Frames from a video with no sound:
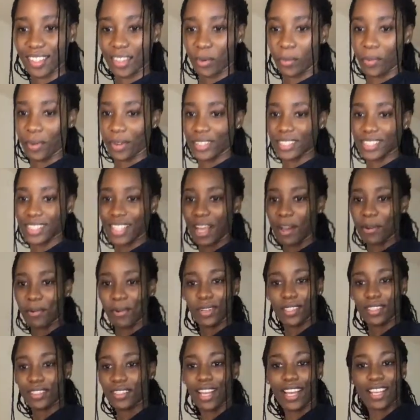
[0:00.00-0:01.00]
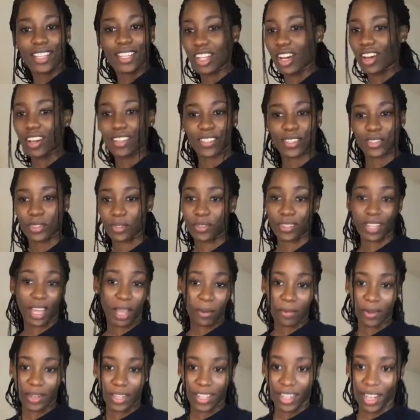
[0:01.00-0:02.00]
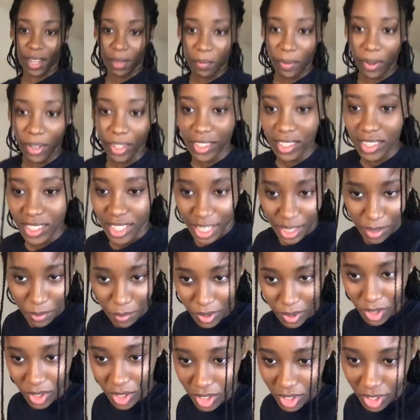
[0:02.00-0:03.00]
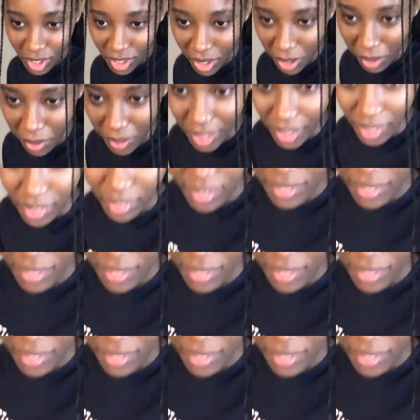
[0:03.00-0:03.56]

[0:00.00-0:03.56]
What is that one? I talked through that one and I apologize, but you should know it.